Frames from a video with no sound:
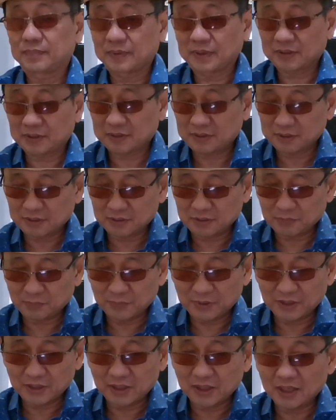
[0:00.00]
but
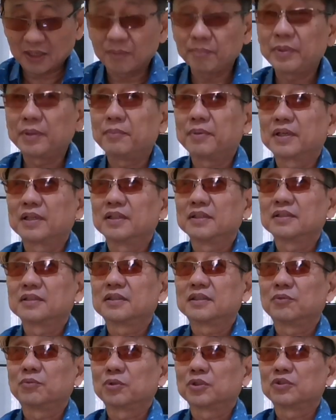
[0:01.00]
we delayed a bit
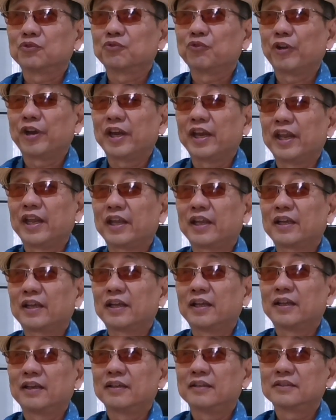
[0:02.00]
because it was raining,
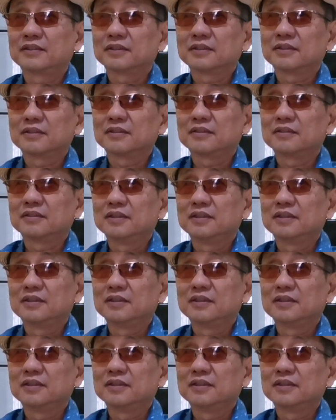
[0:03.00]
and so